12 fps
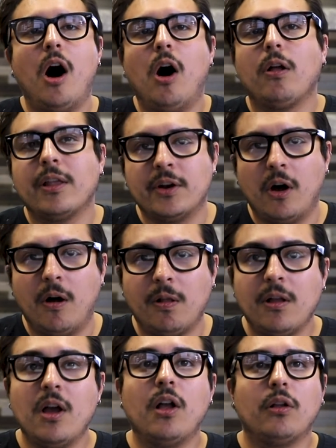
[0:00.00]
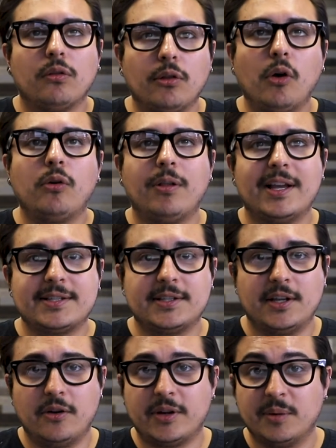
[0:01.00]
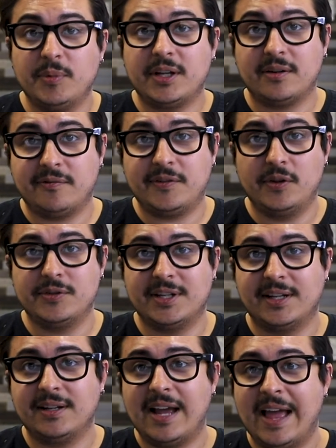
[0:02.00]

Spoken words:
All in all, local SEO can be confusing,